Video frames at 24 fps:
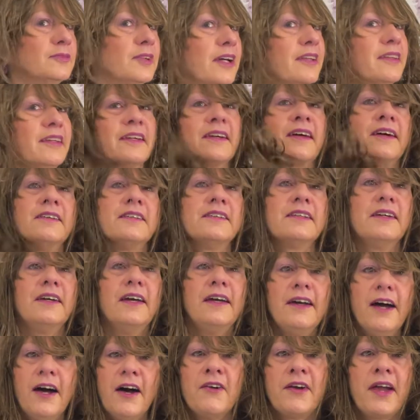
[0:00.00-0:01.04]
I think I said,
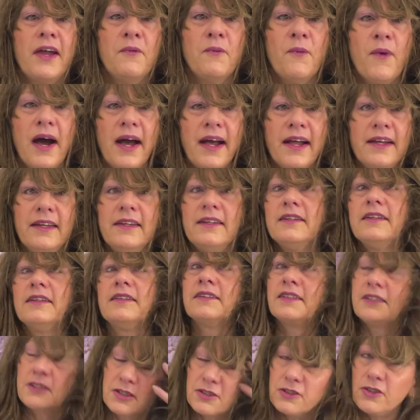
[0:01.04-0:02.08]
okay, why,
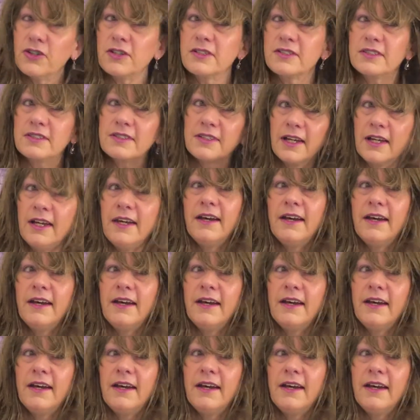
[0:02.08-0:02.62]
this looks,